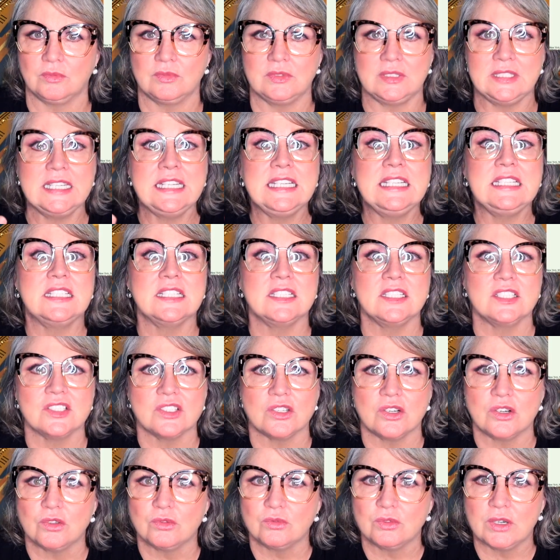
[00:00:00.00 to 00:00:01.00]
leaders
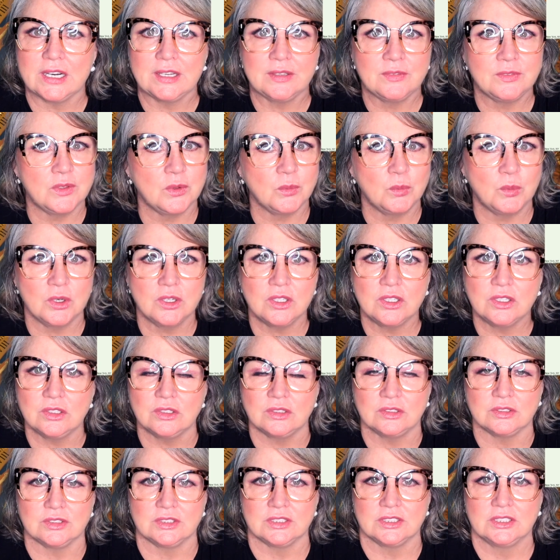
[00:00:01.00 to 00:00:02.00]
around the
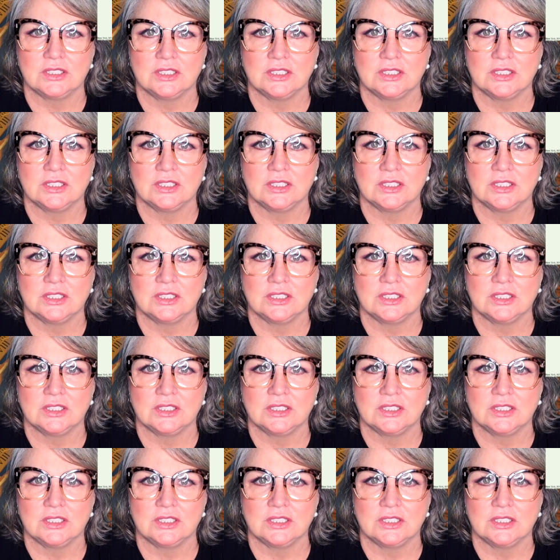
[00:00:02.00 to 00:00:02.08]
world.